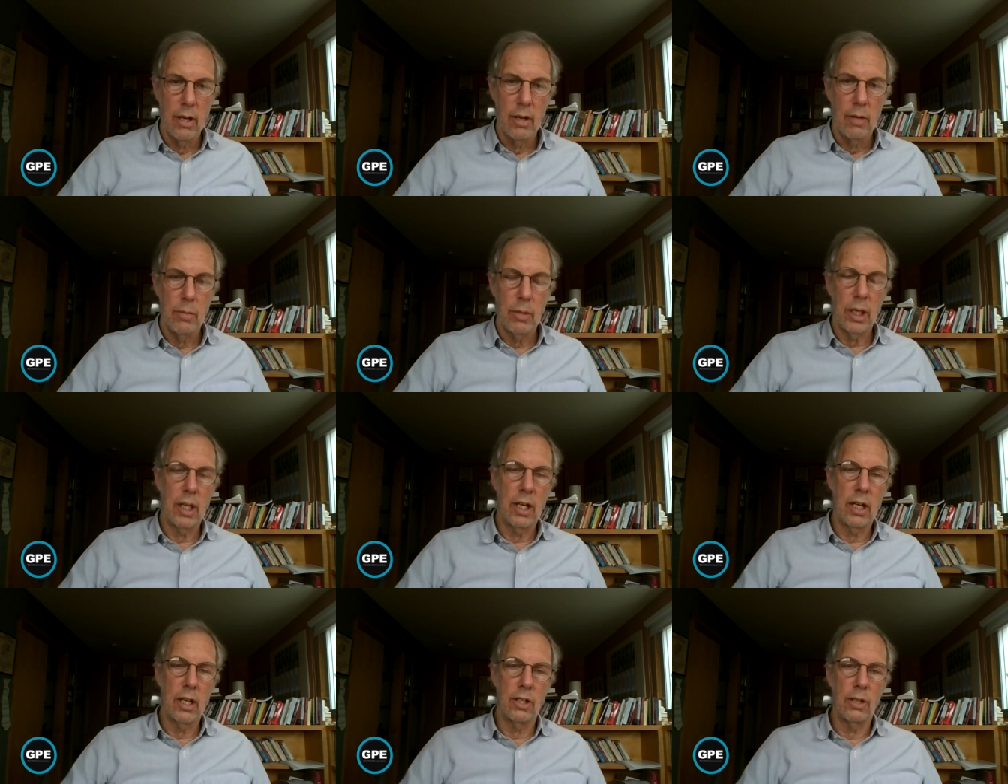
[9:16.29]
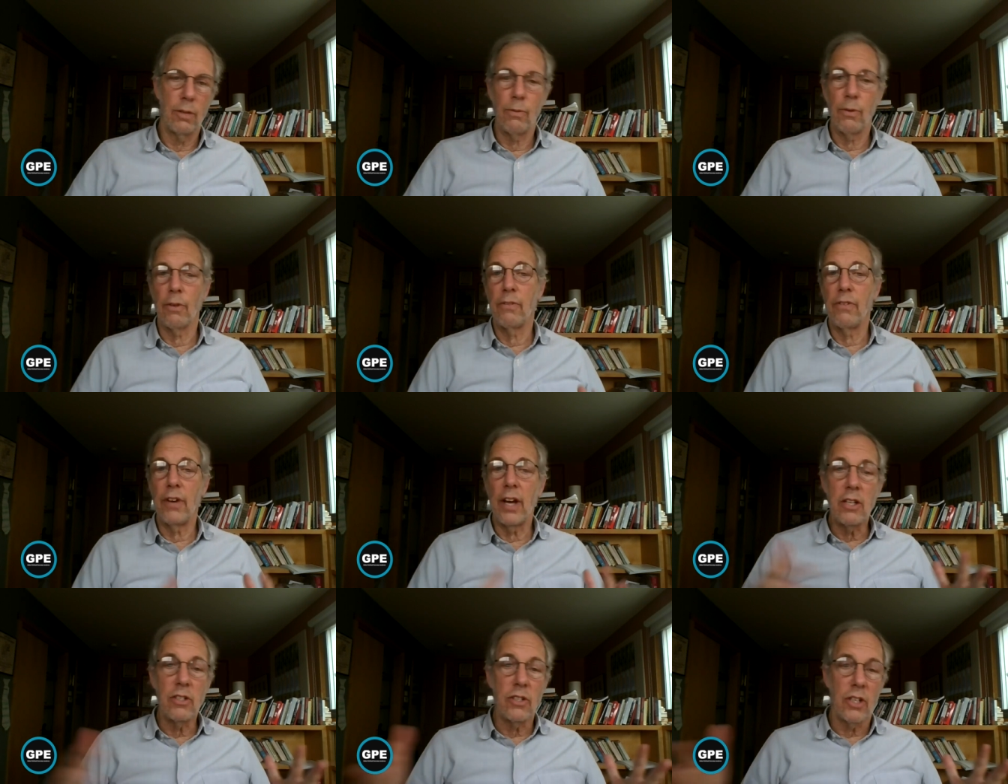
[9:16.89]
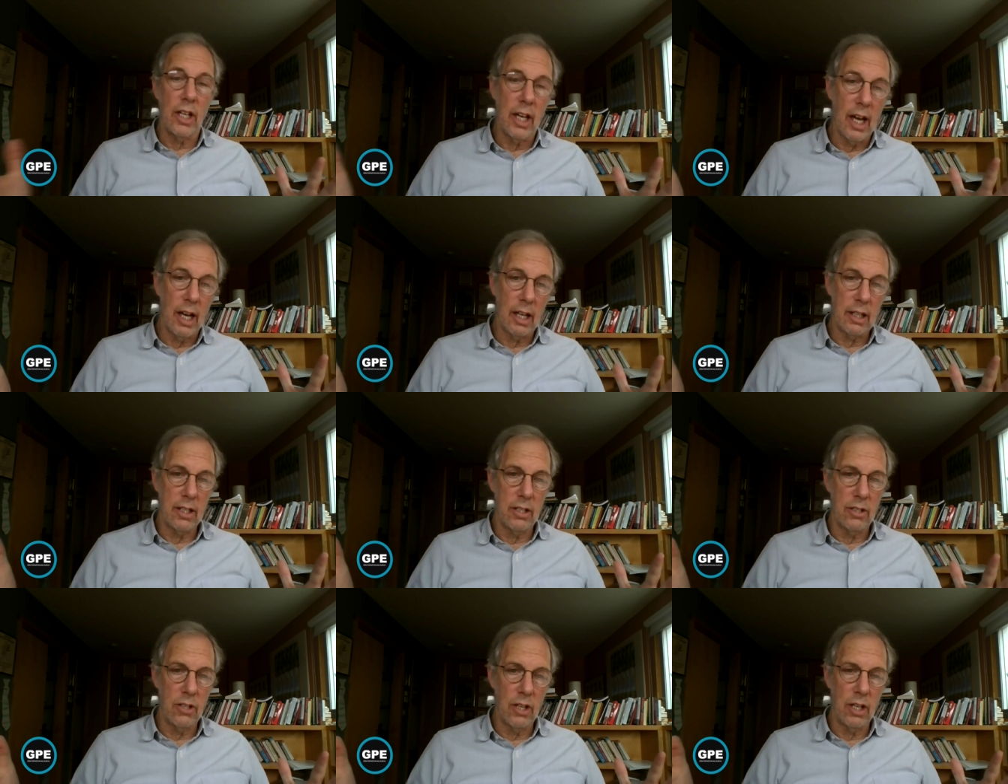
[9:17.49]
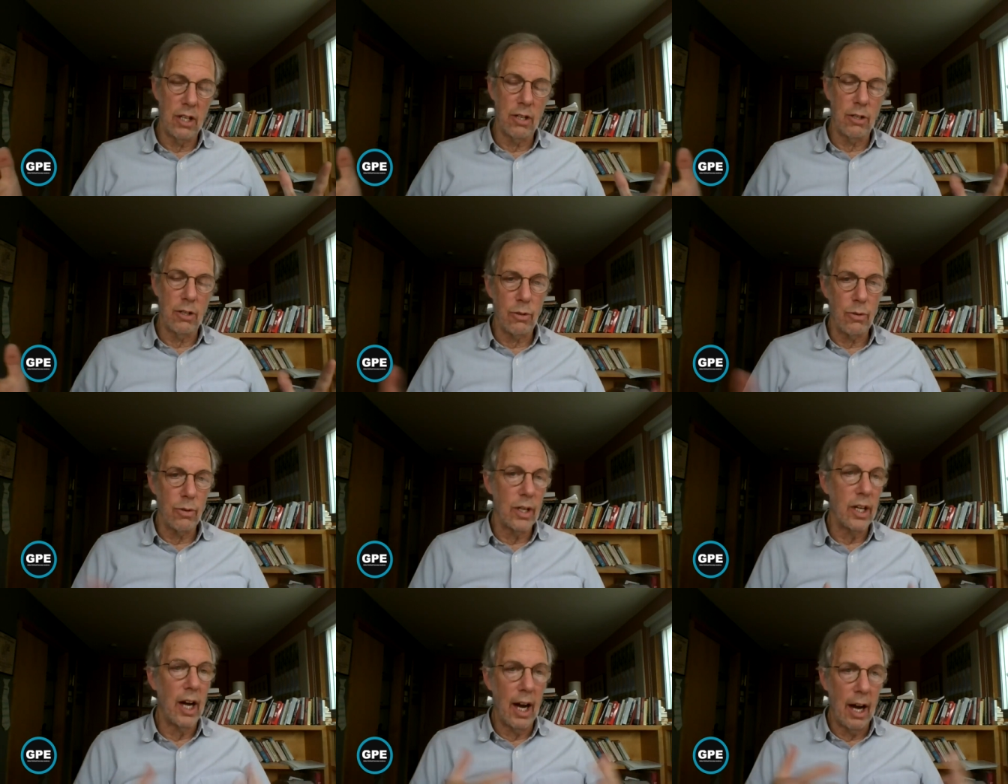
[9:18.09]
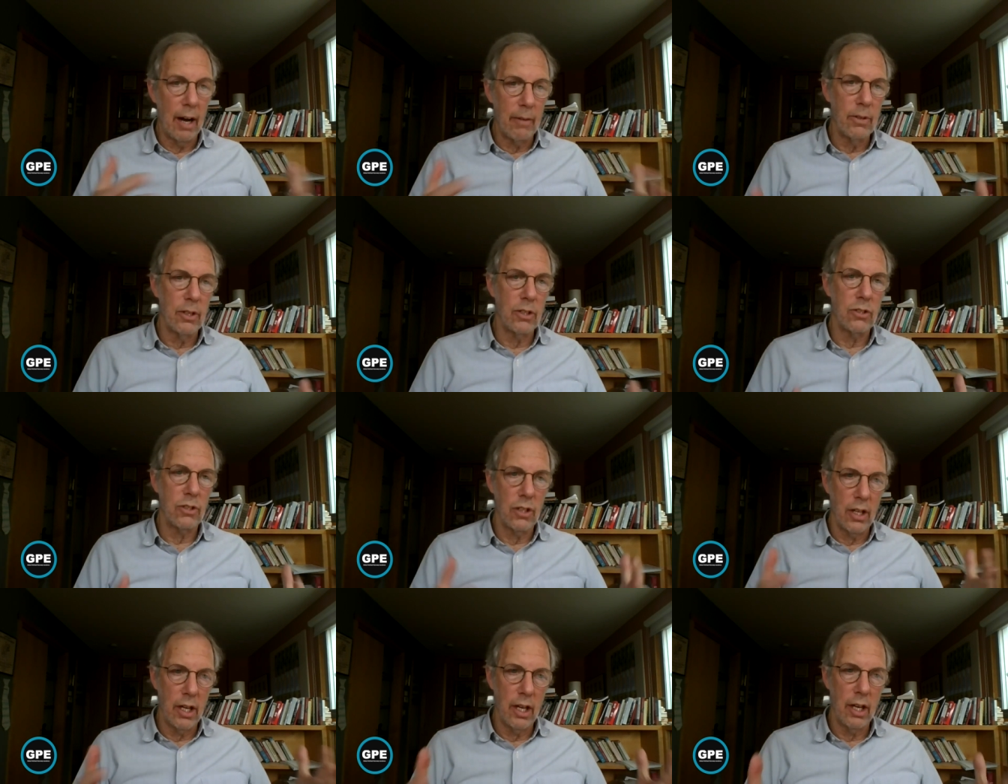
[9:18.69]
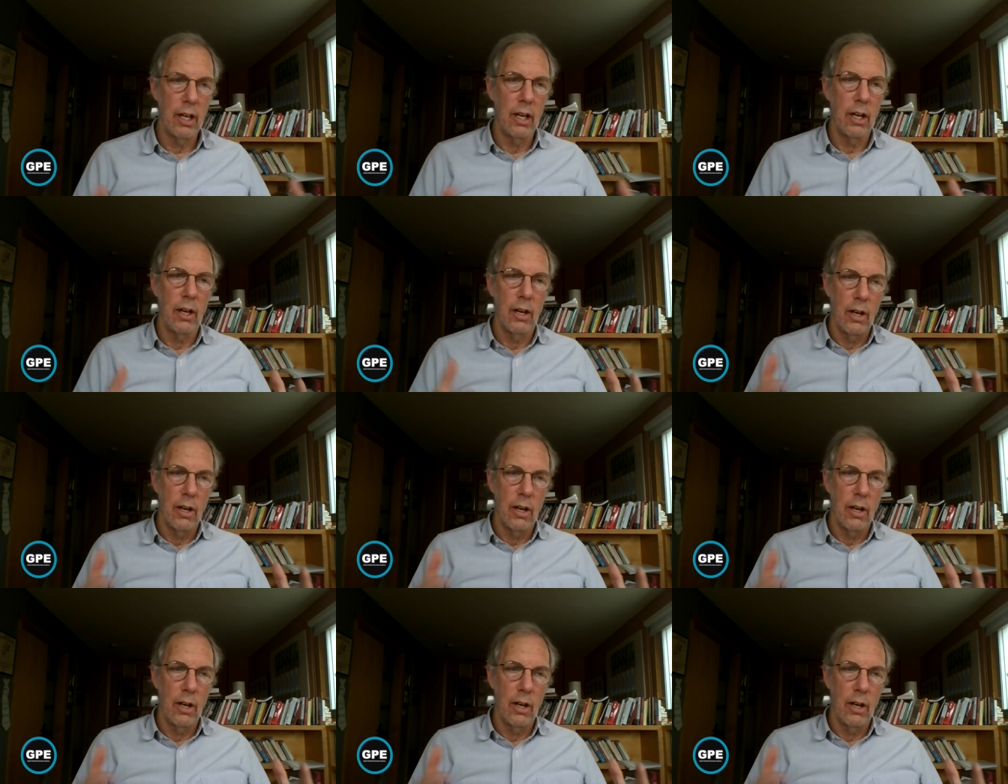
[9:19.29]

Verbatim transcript: Because if we're phasing out this industry, obviously